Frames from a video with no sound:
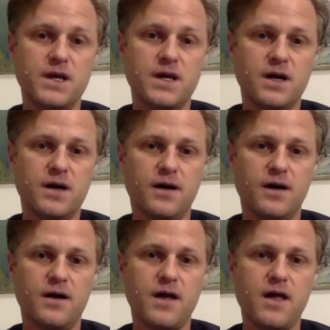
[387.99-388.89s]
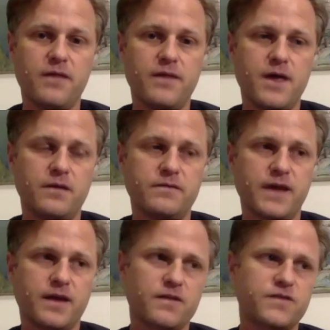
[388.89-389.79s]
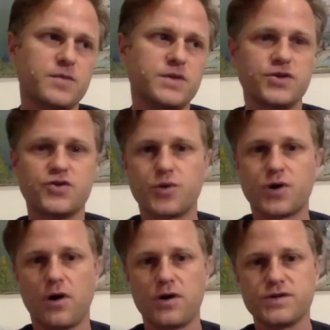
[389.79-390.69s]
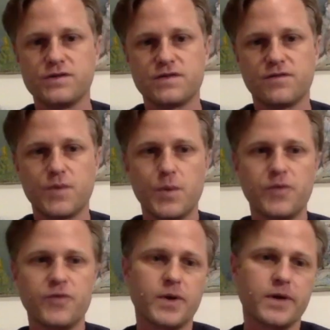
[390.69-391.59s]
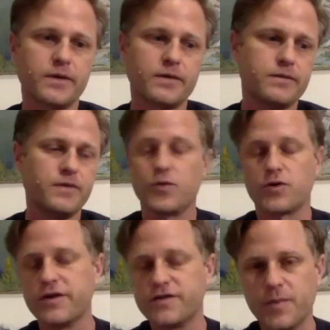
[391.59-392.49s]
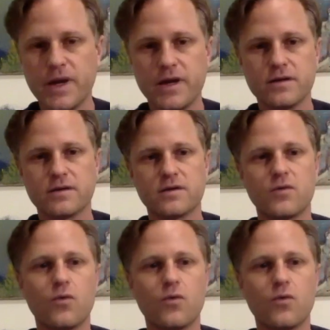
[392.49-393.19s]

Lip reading: And then taking some additional precautions if we were intubating